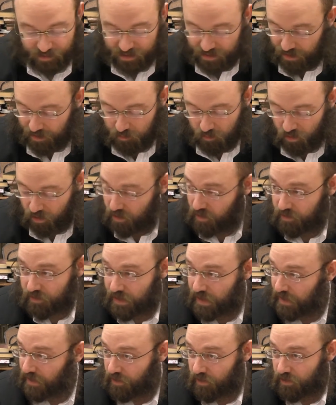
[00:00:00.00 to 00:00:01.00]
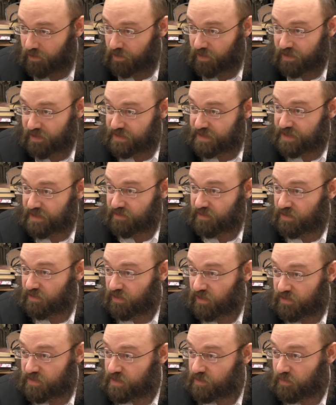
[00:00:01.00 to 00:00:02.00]
It's not more, not harder than the
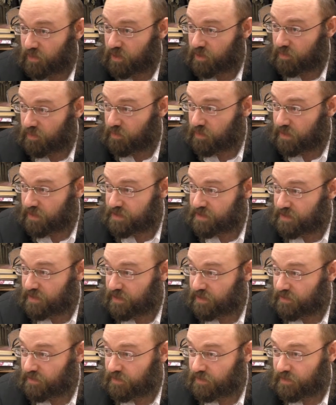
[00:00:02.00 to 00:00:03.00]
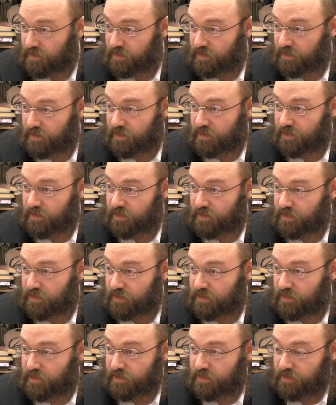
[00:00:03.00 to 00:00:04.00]
75 Simonim of Echzana. I think British
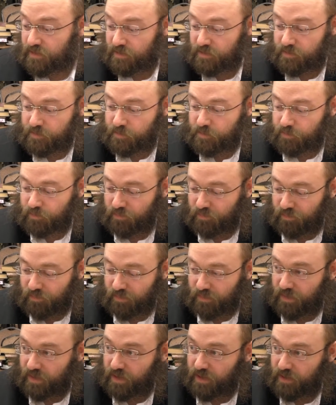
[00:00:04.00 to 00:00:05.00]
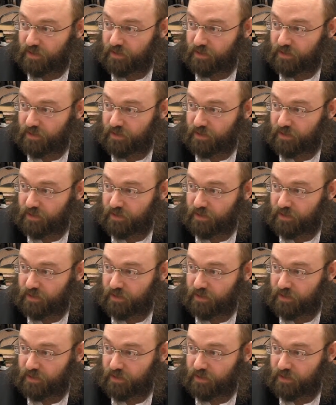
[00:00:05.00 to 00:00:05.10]
is harder. It's harder than